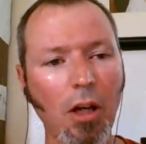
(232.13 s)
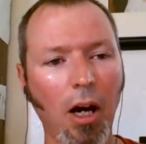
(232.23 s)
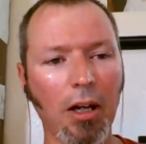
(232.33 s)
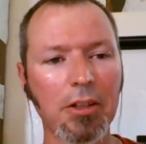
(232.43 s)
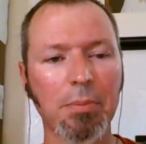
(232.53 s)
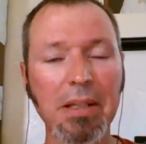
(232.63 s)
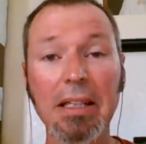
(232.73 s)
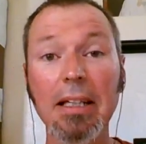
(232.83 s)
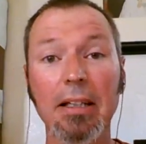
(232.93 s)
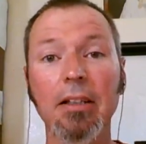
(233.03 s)
uh, to
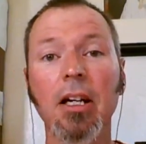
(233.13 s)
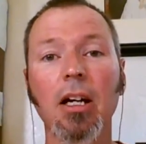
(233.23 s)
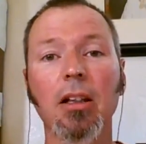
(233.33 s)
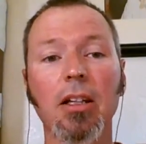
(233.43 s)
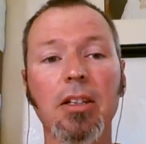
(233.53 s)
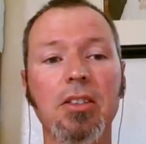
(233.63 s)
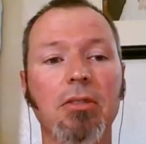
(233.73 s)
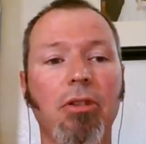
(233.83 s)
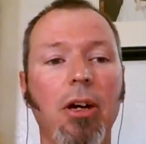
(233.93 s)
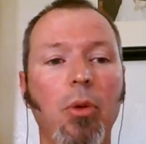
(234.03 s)
begin, let's
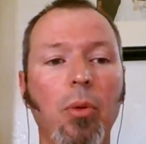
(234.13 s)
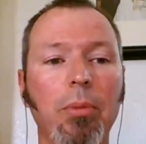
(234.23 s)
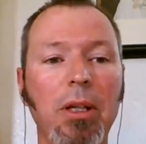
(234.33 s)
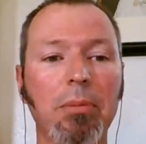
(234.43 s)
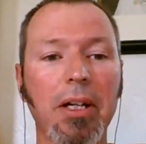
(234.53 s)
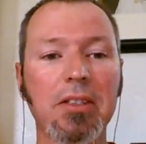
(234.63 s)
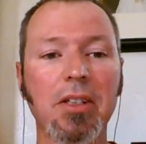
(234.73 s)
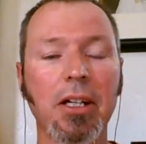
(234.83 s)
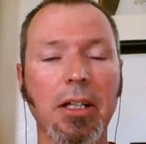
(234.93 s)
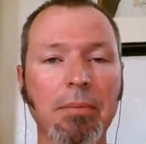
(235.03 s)
define what we mean by
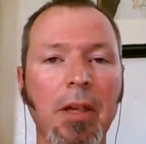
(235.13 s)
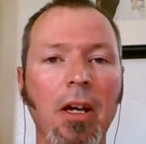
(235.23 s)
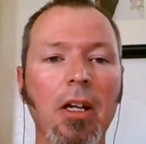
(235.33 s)
setting.